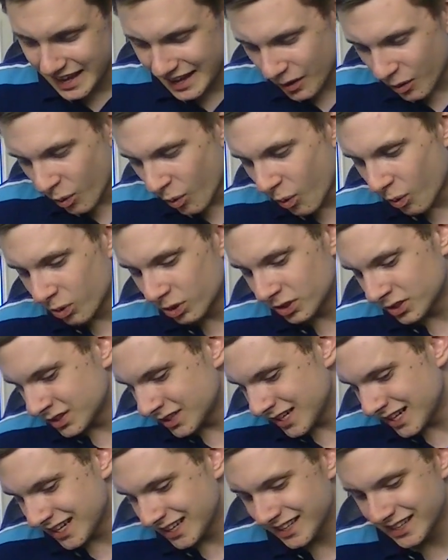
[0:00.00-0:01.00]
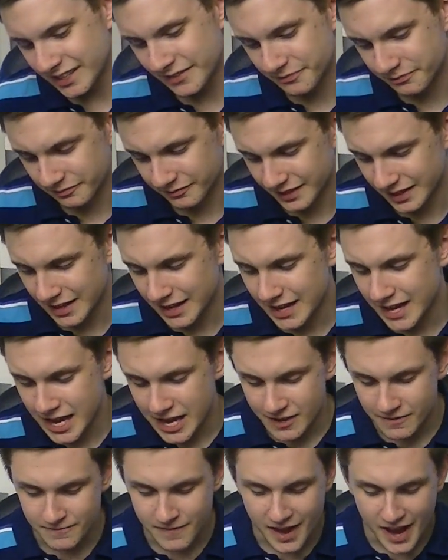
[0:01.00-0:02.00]
or
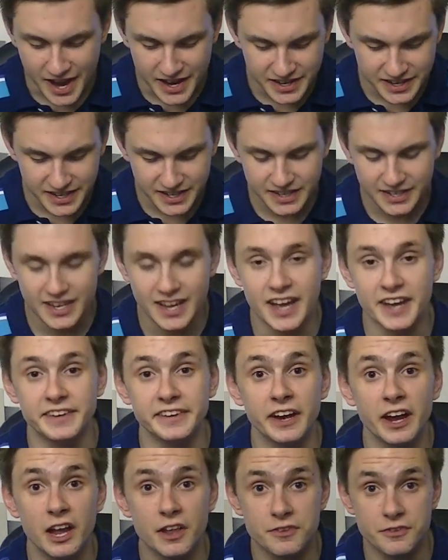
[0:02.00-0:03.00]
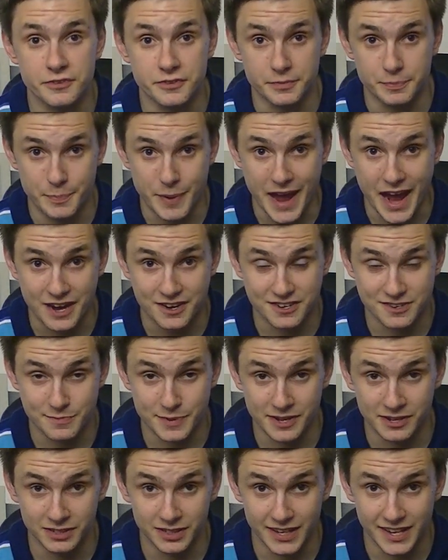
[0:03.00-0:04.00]
finding another Packard
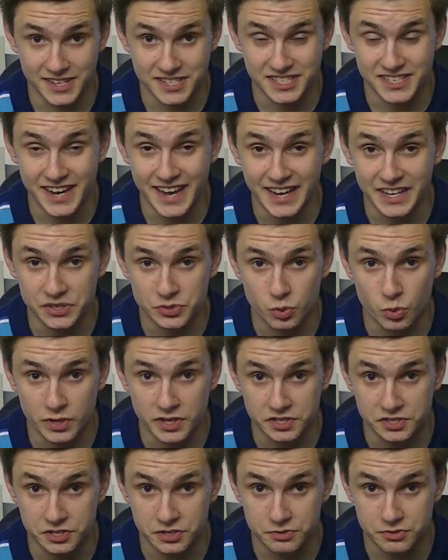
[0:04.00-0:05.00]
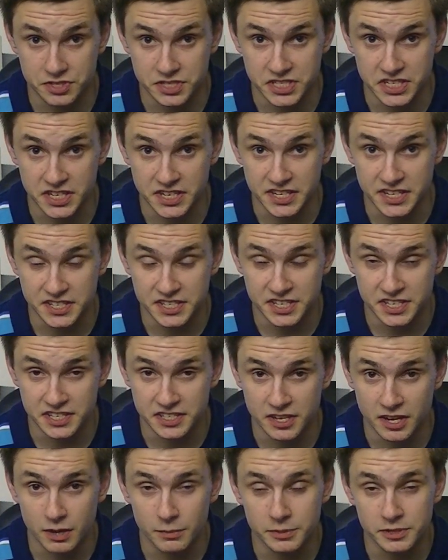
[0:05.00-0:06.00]
Bell Legend 822
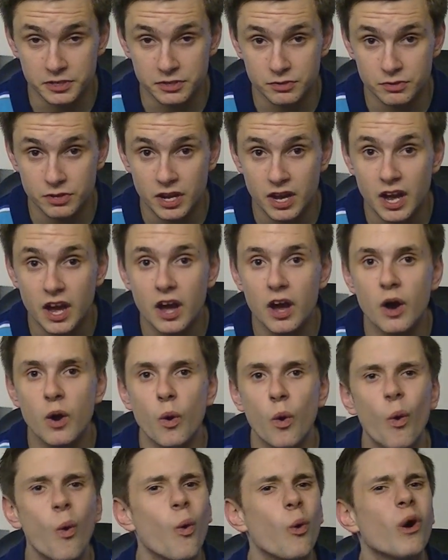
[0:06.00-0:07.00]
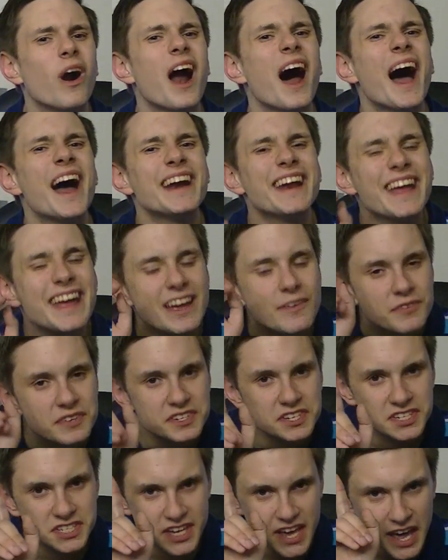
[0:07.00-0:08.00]
CDTW, or I'd even
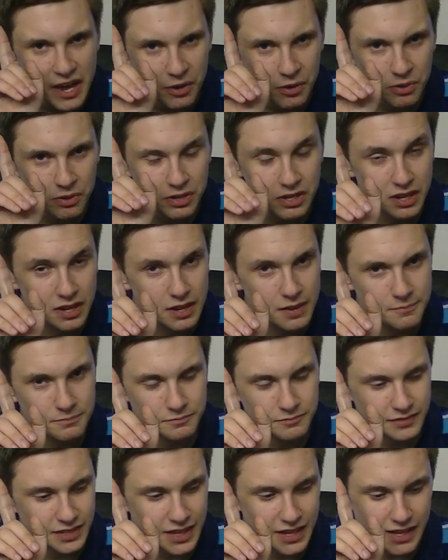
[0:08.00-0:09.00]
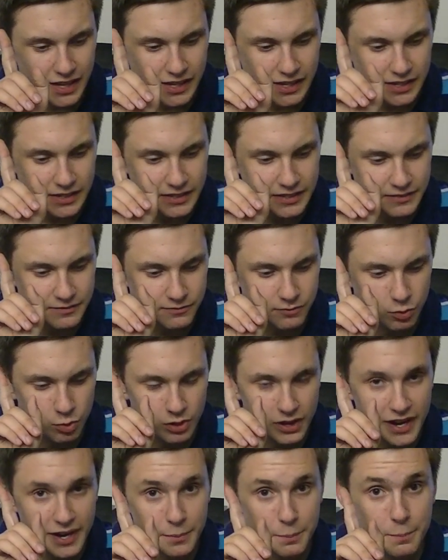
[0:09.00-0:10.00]
settle
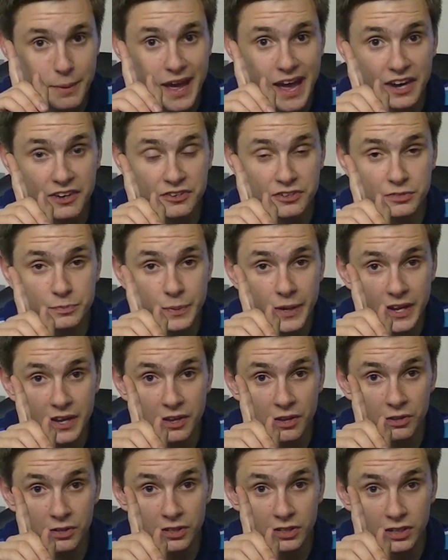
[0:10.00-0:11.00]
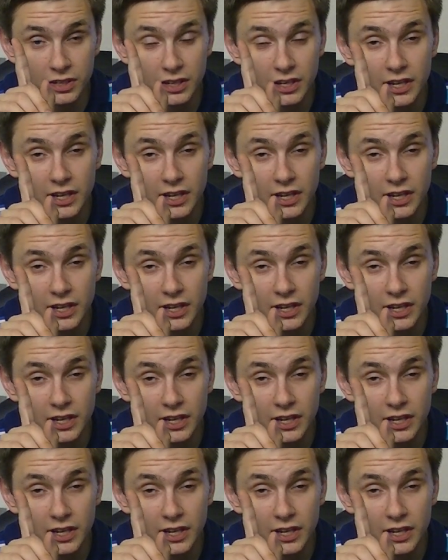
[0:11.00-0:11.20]
for a Packard Bell